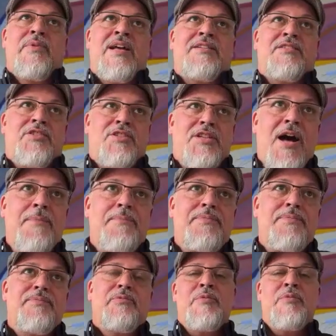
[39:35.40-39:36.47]
we had to
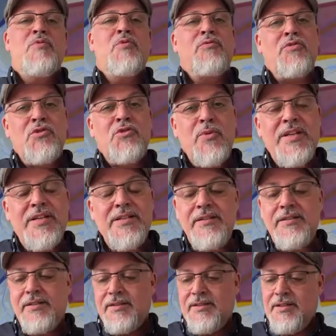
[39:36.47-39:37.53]
stop. We moved to
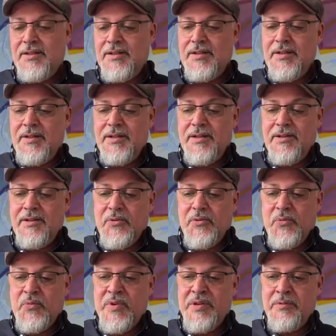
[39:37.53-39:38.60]
Sweden.
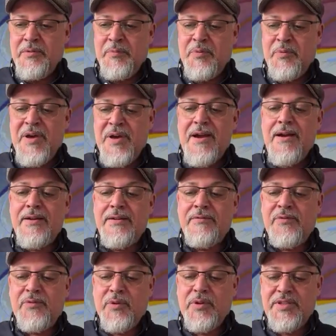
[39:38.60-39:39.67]
We were
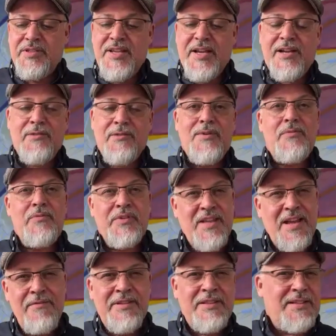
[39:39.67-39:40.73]
preparing for the second run
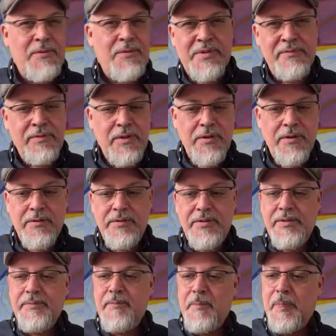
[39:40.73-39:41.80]
with everything that we've
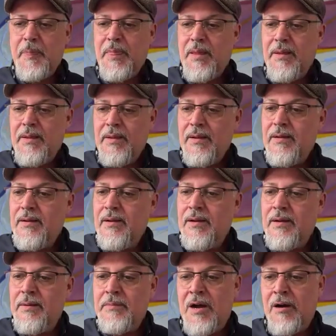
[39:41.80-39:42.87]
learned.
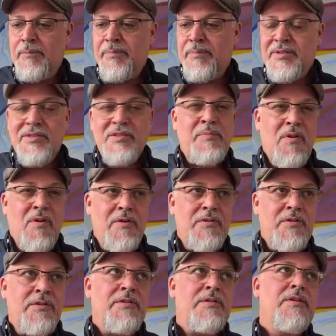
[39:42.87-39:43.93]
Our business
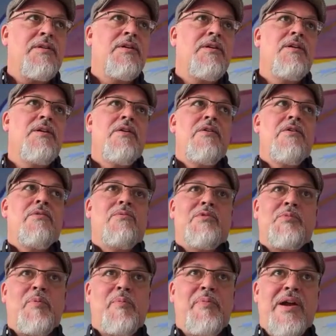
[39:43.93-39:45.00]
partner
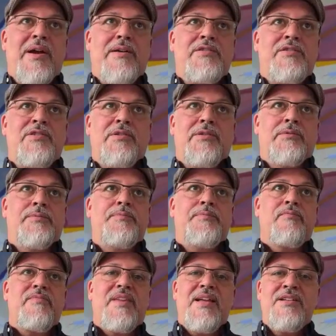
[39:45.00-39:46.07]
was prepared to
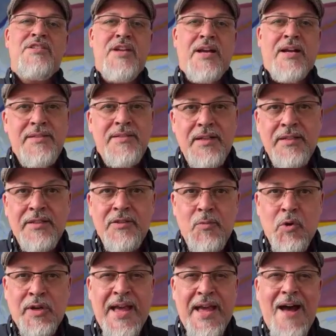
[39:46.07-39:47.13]
inject a
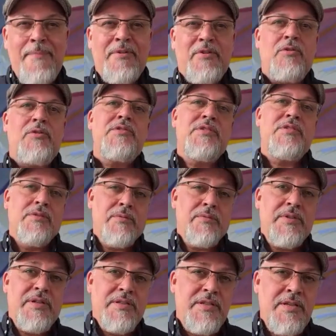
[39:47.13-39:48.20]
little more capital
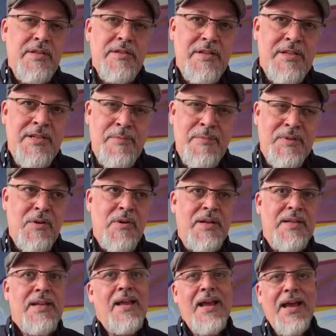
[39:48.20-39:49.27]
to continue to keep it
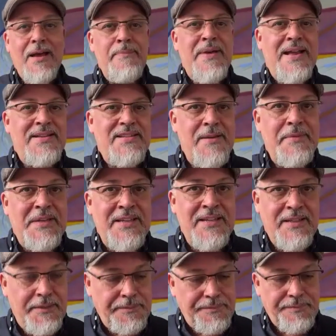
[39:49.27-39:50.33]
going. And pandemic
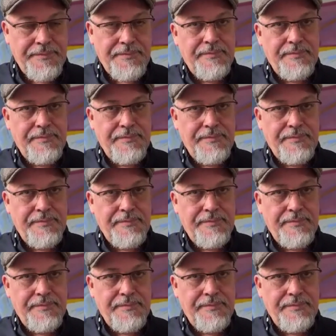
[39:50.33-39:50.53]
hit.